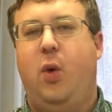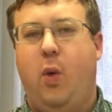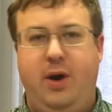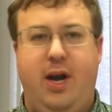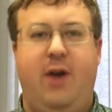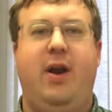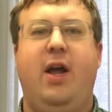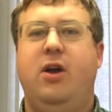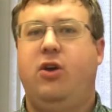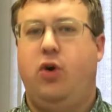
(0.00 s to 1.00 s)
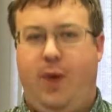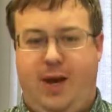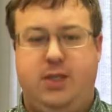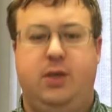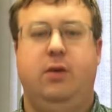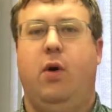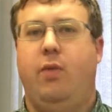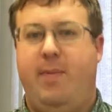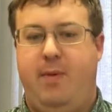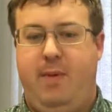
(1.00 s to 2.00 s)
ordinary correct or
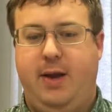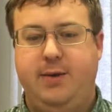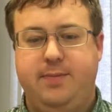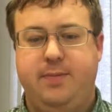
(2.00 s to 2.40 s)
reprimand.